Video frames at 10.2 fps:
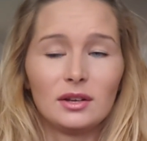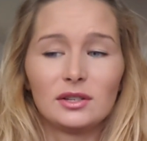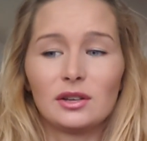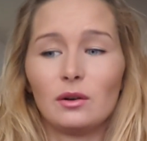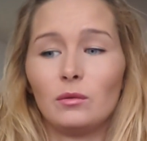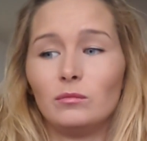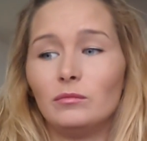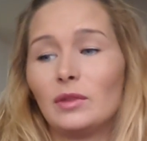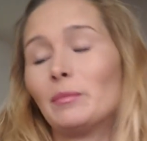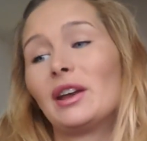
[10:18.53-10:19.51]
So,
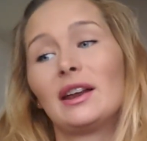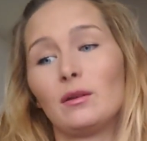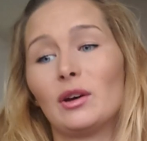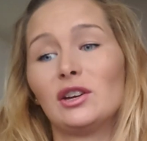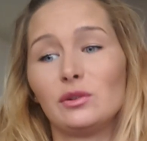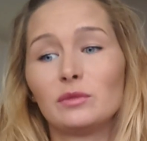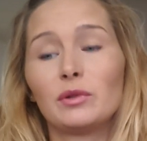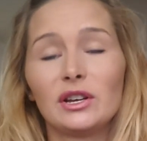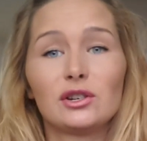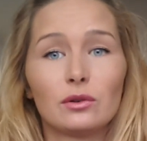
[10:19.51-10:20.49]
but anyway, she was
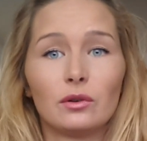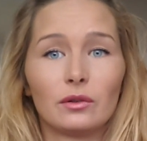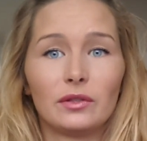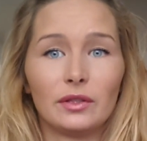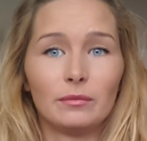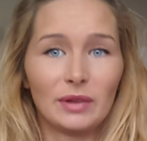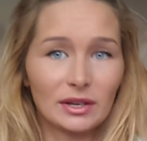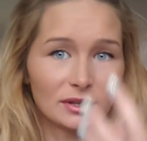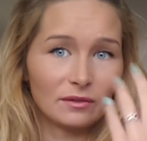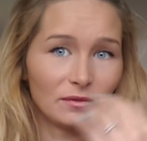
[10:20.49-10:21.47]
pretty sure
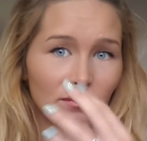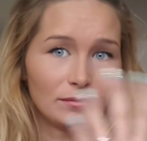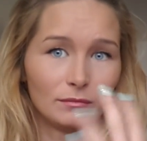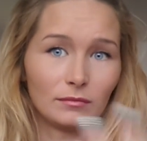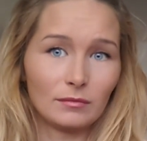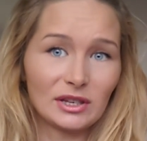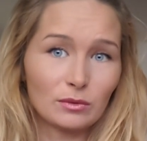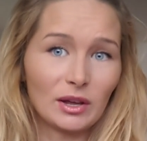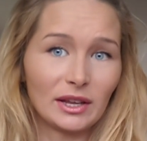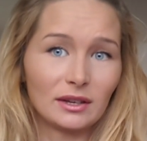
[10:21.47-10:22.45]
because of my
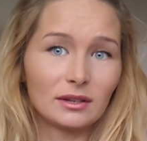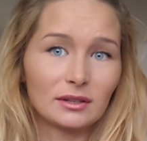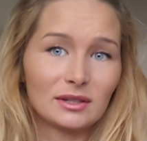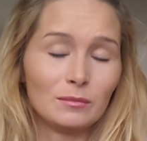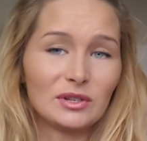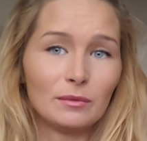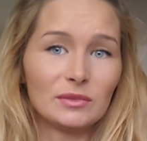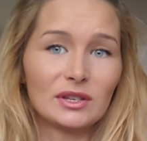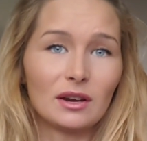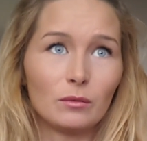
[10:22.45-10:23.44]
swelling
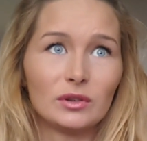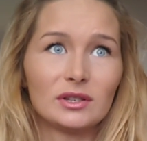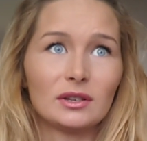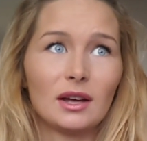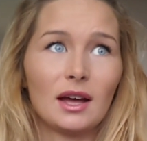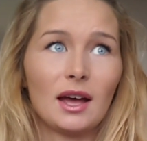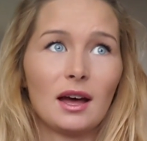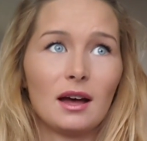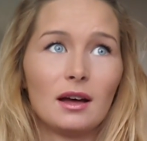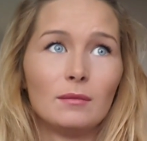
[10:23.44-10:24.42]
symptoms that it was
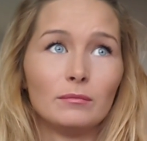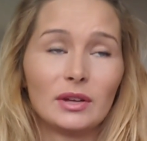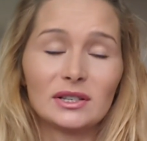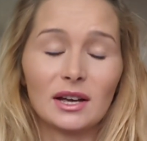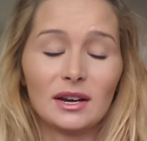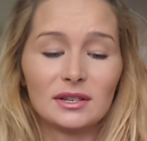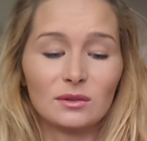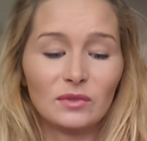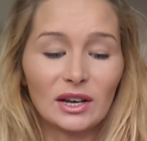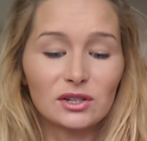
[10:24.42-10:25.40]
a sinus
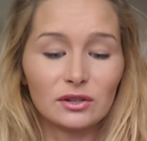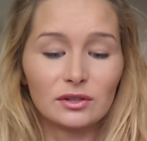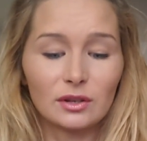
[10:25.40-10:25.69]
infection.